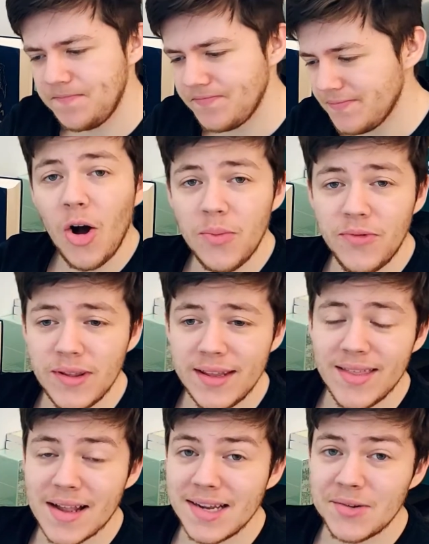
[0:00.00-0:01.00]
Hopefully
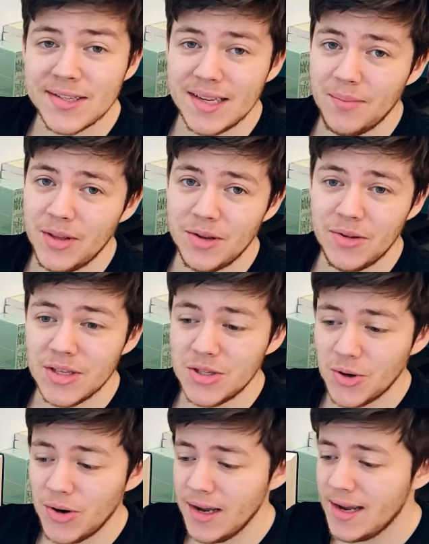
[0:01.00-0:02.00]
that sounds like something you'll
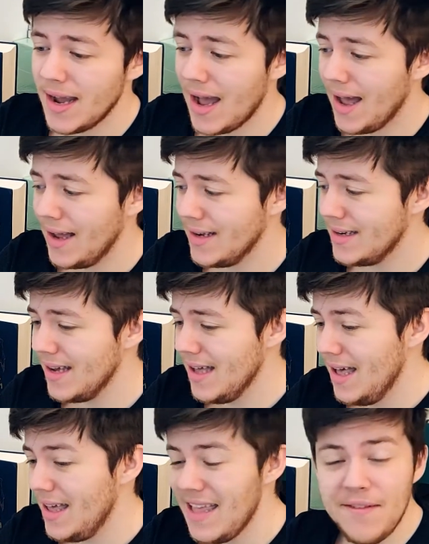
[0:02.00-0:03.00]
enjoy, and
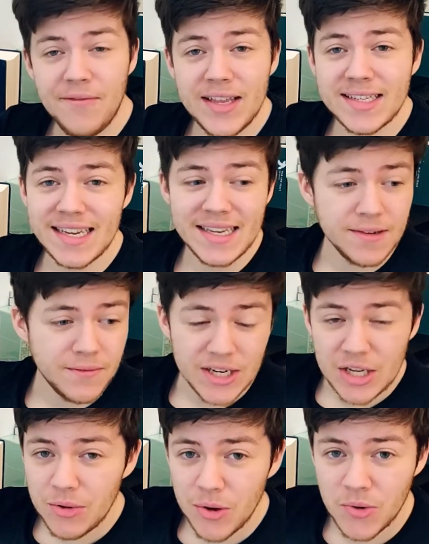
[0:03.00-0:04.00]
if this is a
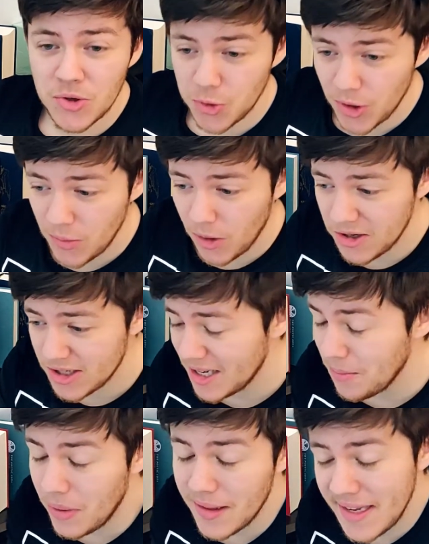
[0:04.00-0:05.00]
video you enjoyed
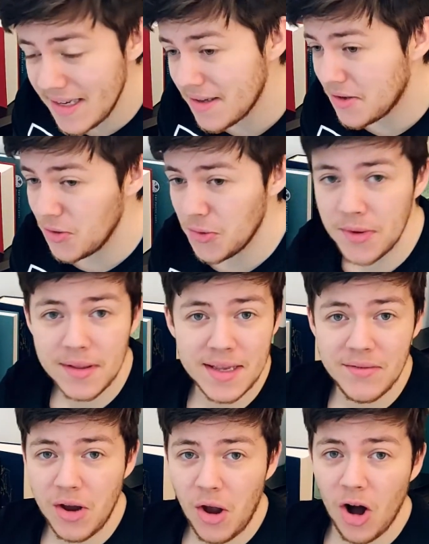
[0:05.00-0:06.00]
watching, please do
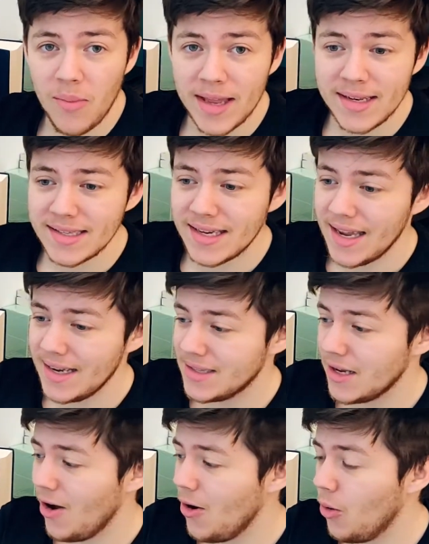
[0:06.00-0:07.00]
leave a comment saying
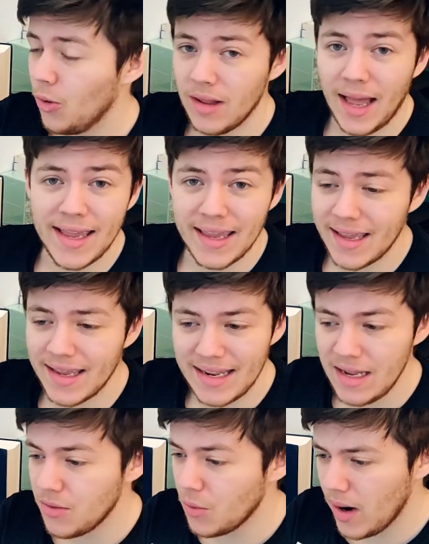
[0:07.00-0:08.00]
so, or liking it,
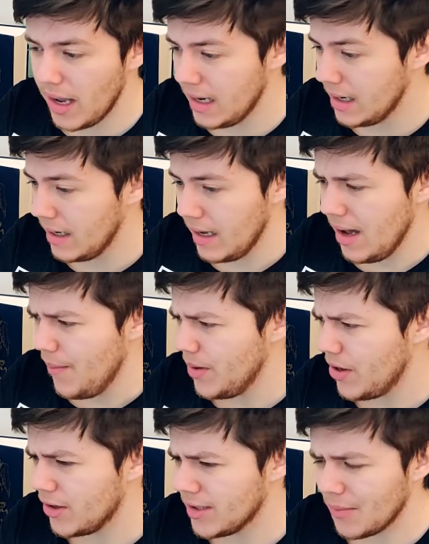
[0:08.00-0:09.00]
either way.
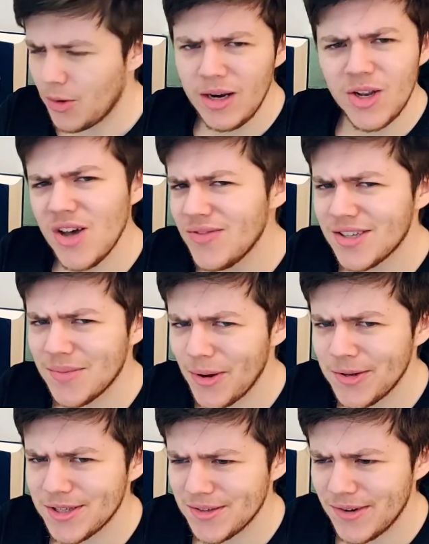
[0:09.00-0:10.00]
because I'm quite nervous to
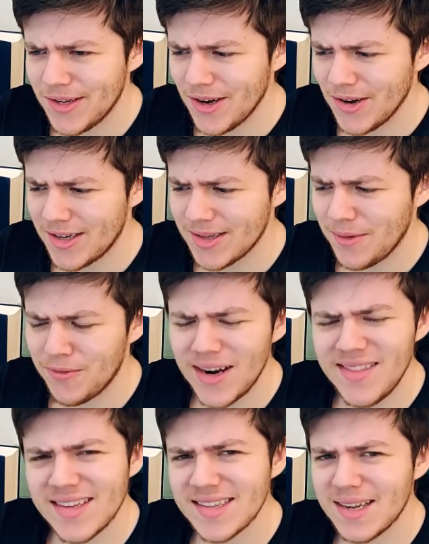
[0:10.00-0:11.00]
post this video because I'm
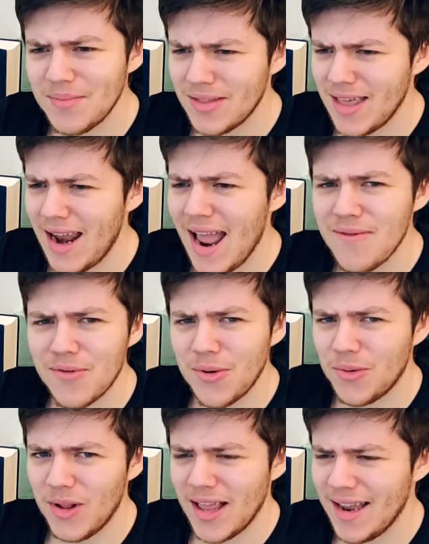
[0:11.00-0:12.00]
afraid this is something that
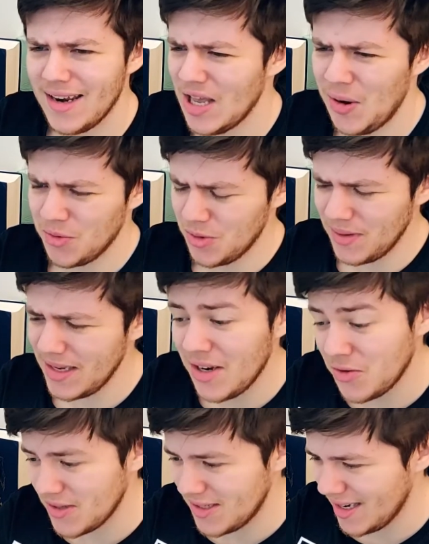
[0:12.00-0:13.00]
everyone will hate and no one will be
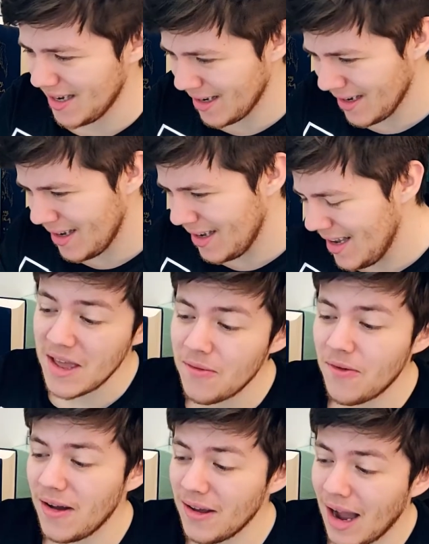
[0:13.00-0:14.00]
interested in.
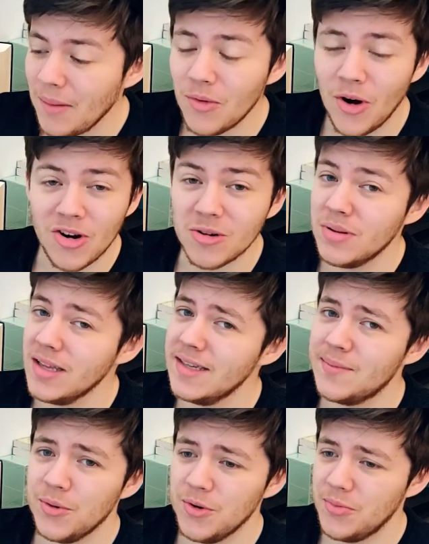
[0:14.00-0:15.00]
If I'm wrong, please
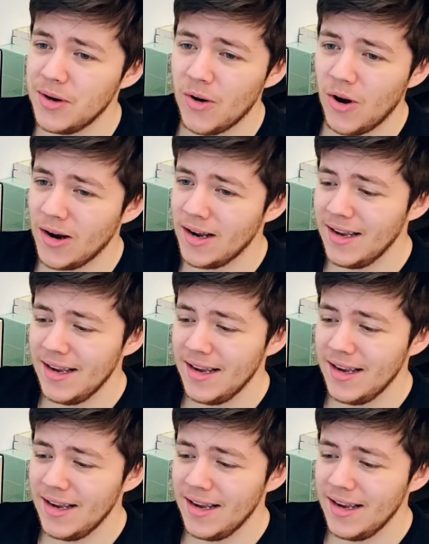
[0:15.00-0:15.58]
prove me wrong.